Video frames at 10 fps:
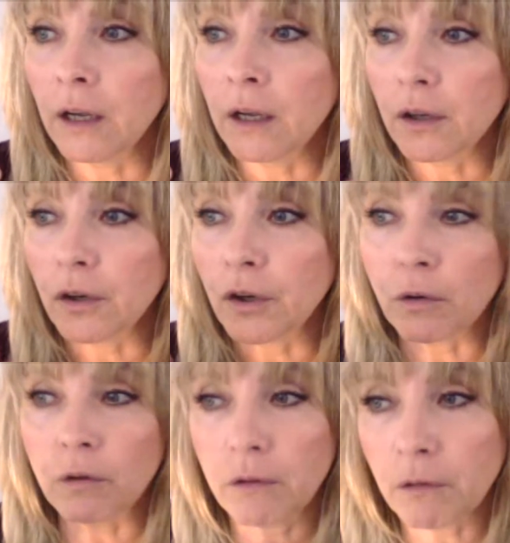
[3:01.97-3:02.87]
you
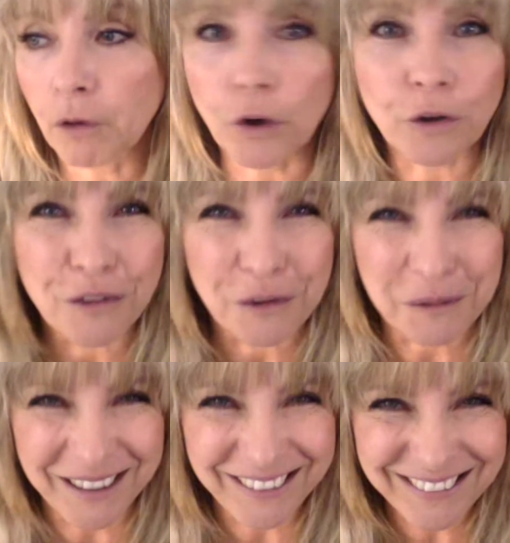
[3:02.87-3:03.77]
know, Lord of the
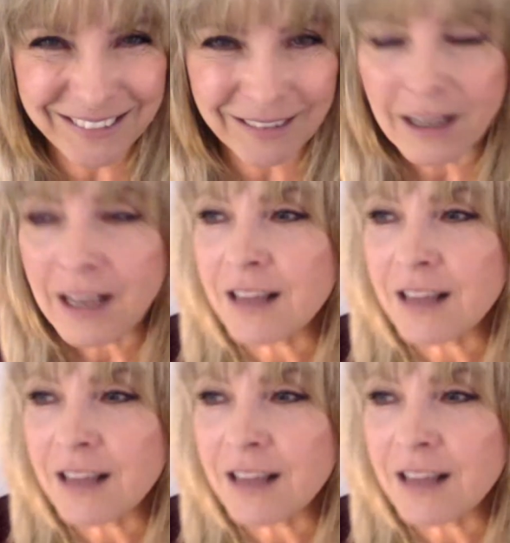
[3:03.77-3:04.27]
Rings,